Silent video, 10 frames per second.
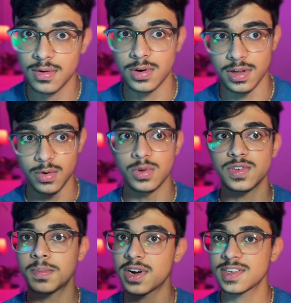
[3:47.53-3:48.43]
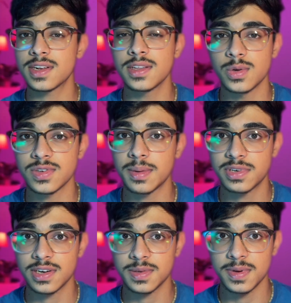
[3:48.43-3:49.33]
or the notes present in those
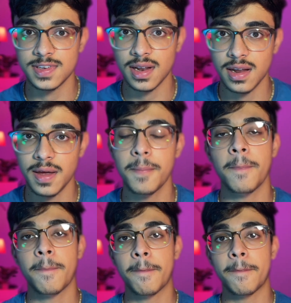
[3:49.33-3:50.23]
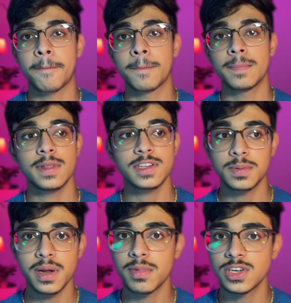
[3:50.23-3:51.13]
subjects basically. That's
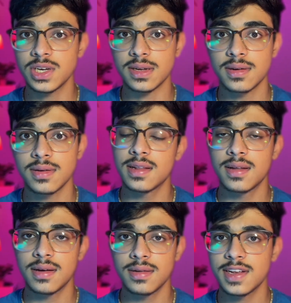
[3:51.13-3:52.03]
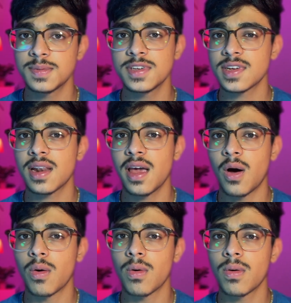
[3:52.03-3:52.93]
pretty much it. That's basically
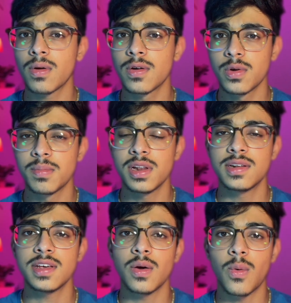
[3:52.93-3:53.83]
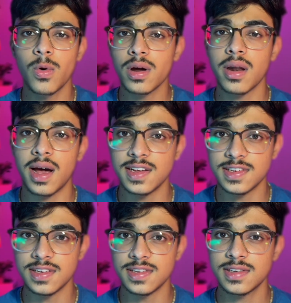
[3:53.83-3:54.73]
how Notability
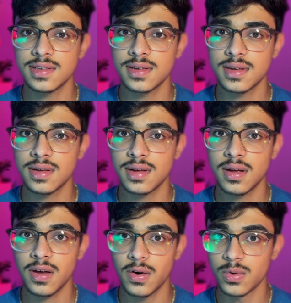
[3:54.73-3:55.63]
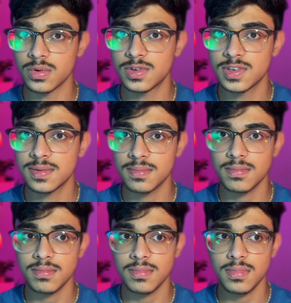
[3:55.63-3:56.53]
organizes your notes.
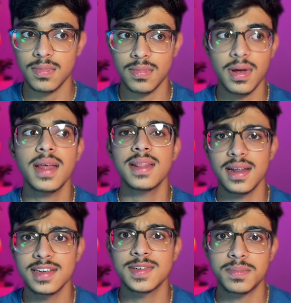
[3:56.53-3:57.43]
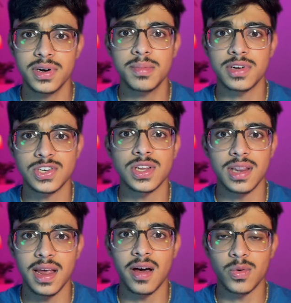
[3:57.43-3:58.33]
And that is pretty much the
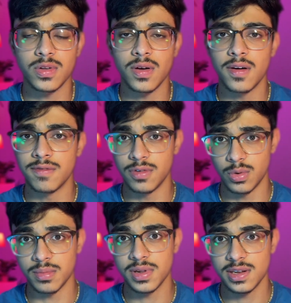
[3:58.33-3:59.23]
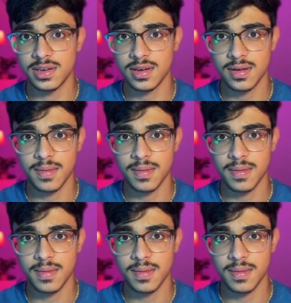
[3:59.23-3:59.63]
layout of Notability.